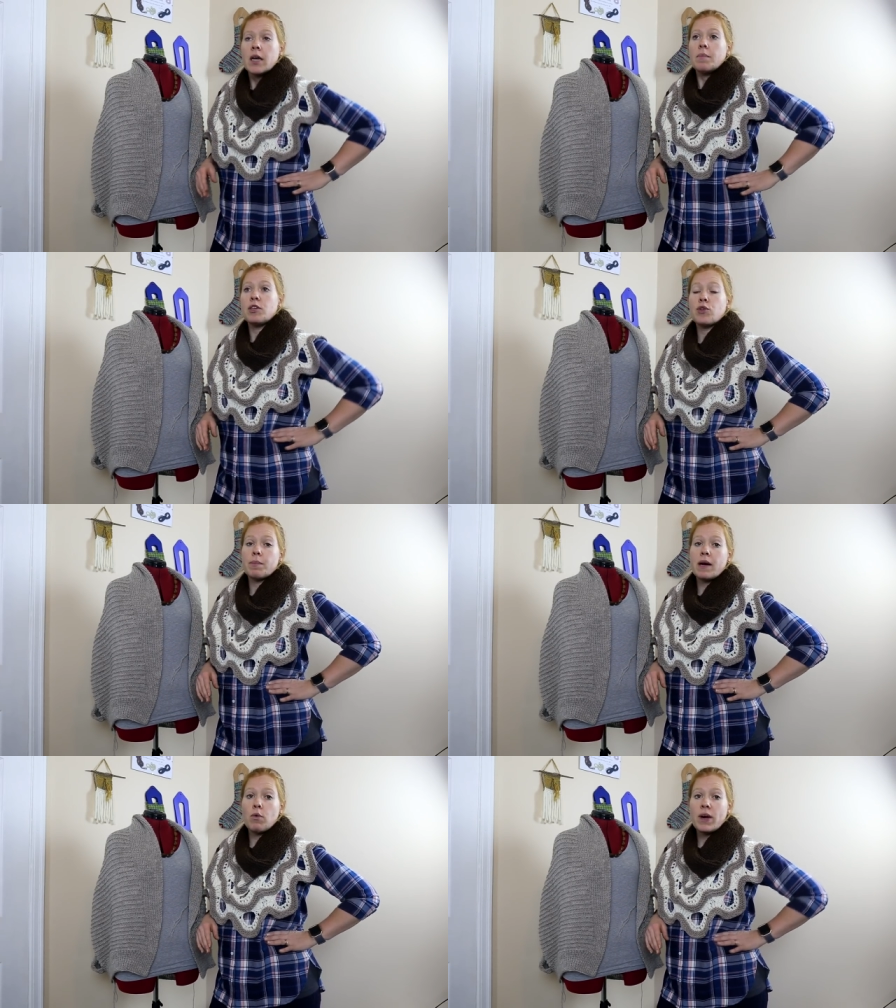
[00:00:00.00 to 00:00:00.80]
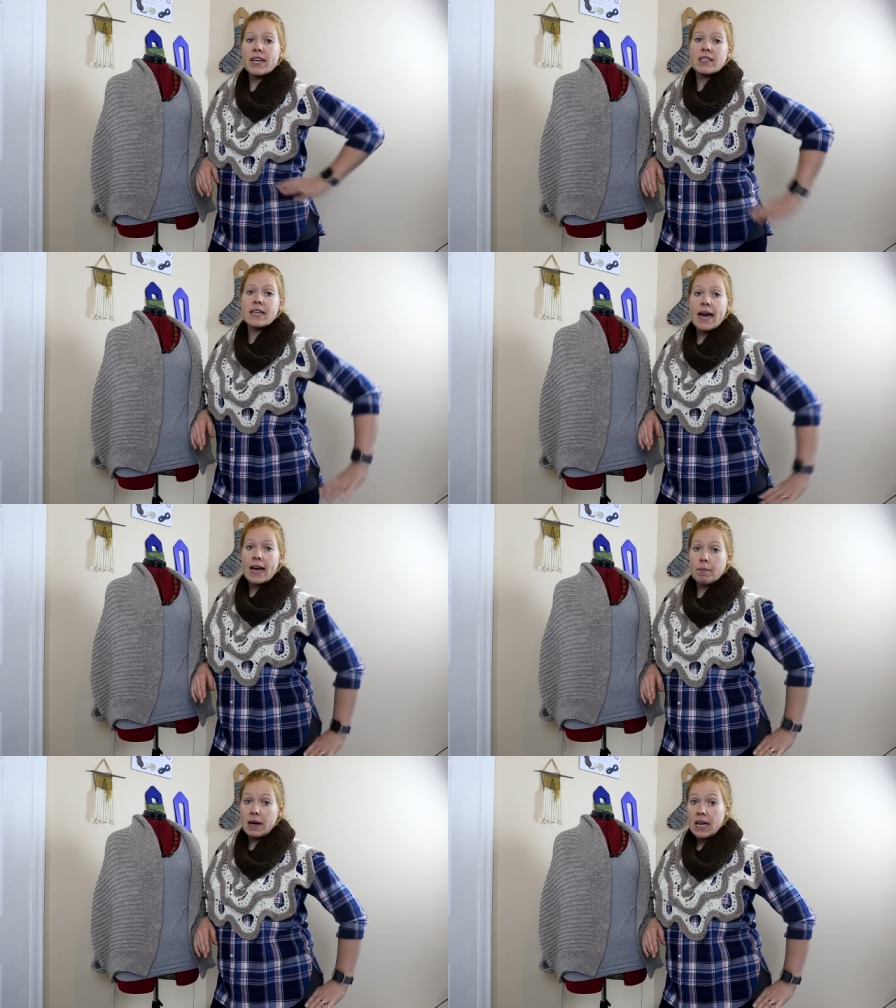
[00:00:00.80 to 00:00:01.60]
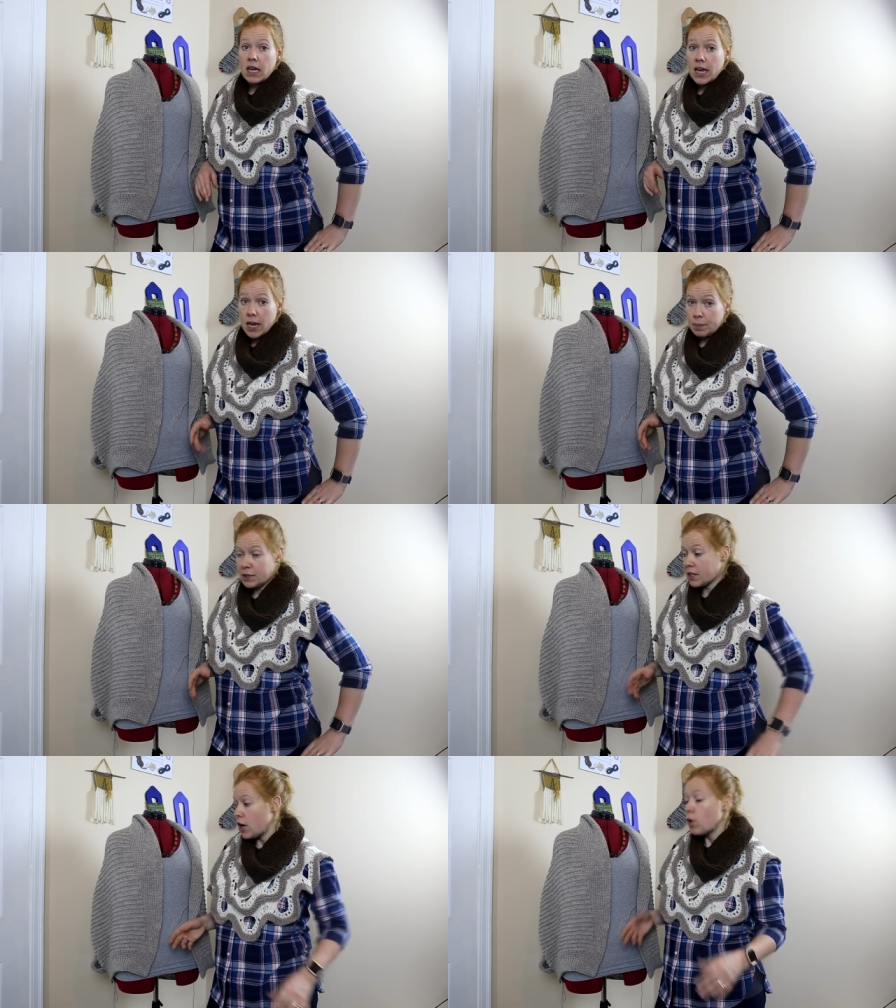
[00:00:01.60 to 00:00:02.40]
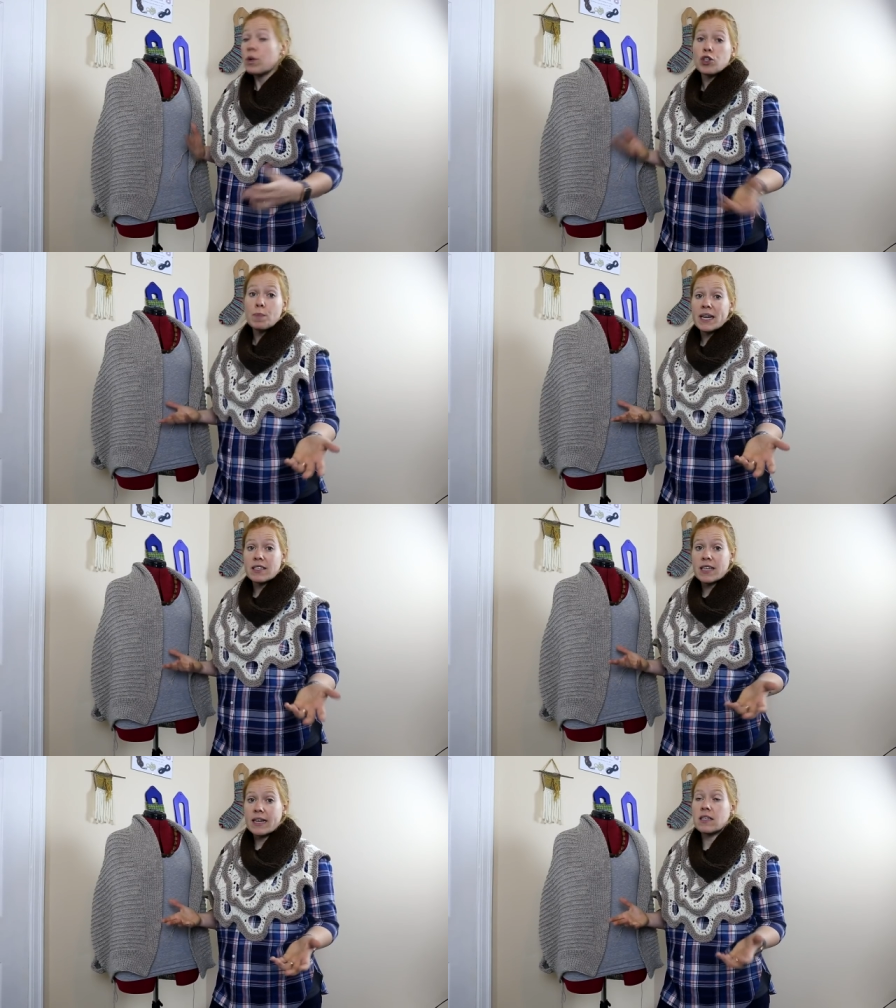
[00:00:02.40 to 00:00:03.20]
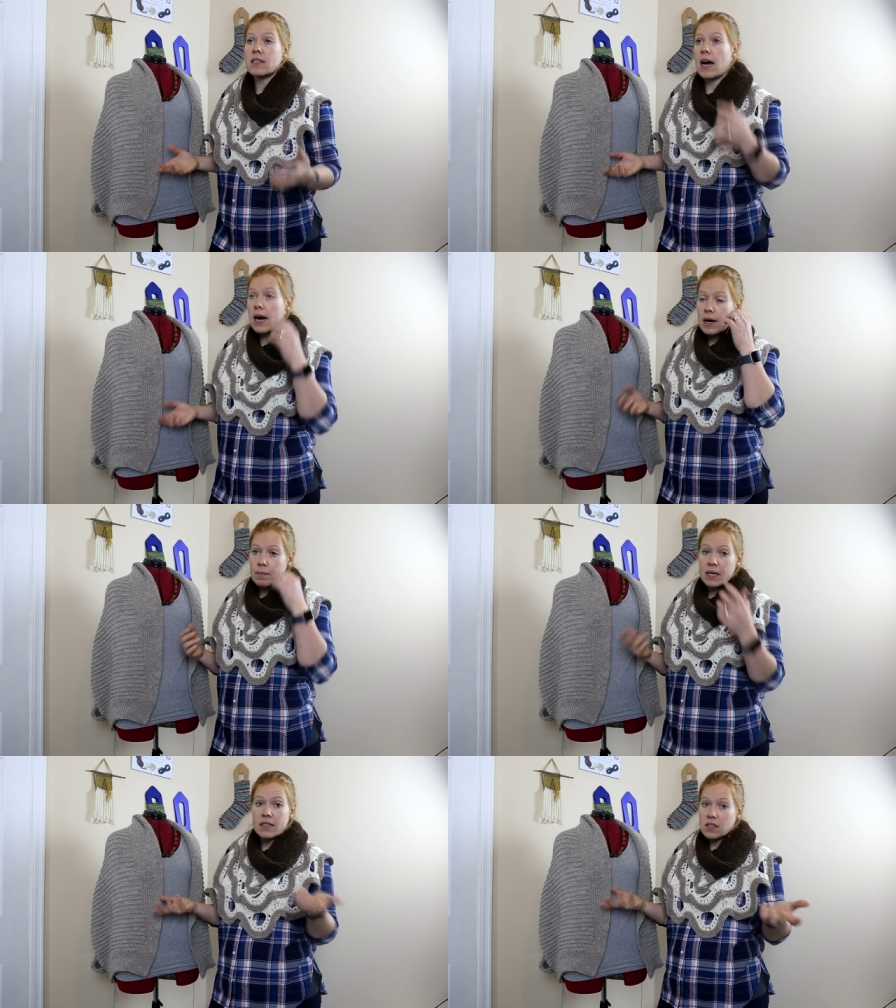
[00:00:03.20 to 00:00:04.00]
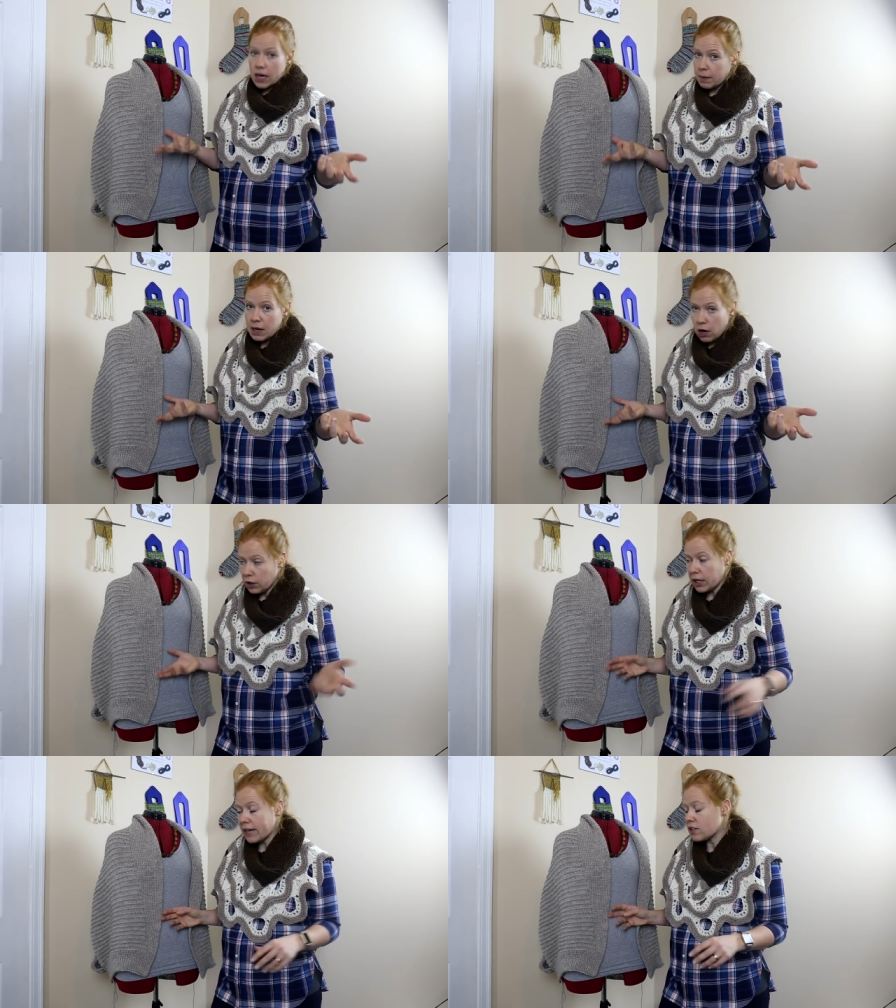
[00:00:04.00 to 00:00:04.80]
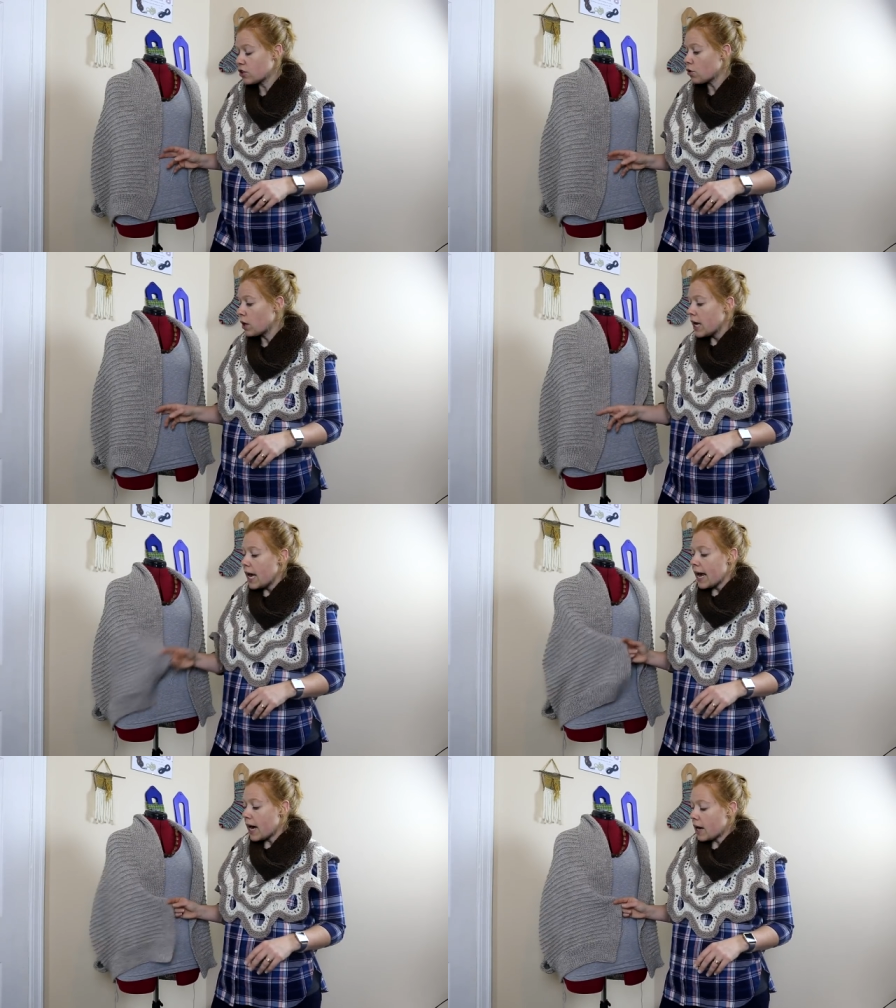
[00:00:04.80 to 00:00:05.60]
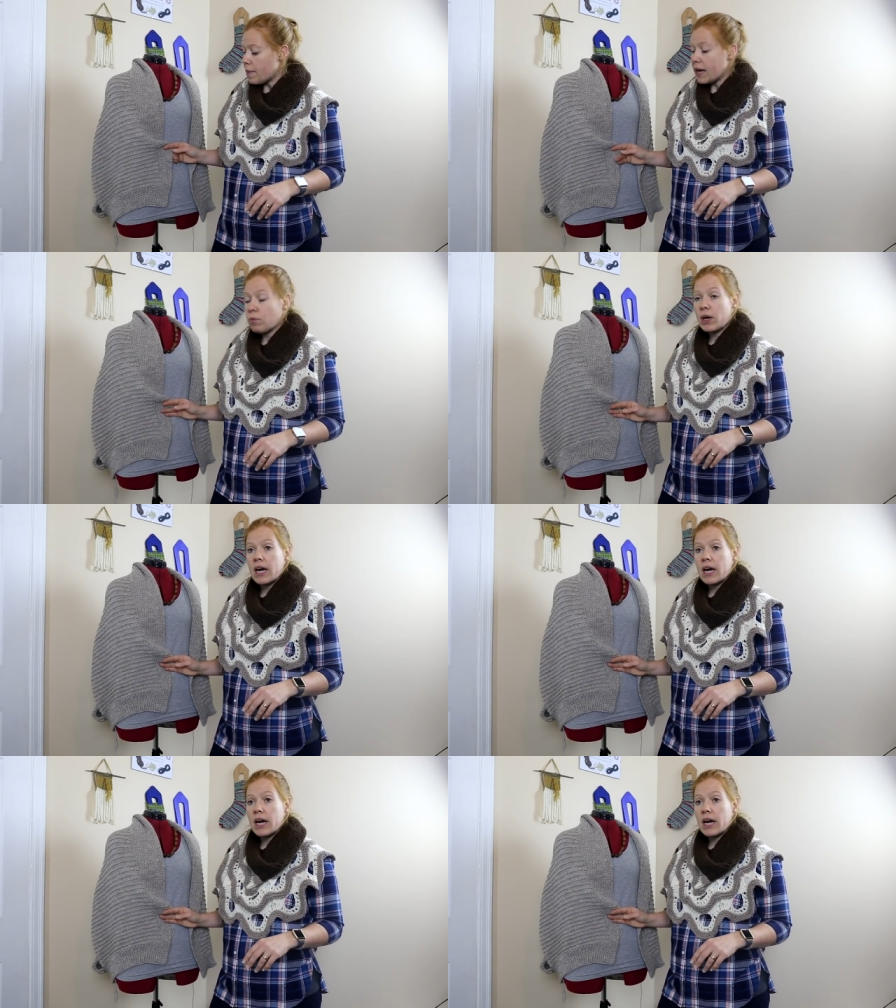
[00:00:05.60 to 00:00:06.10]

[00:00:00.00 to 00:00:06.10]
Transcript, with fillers: between my waist and my hips which makes sense um, because i am an hourglass so um, and when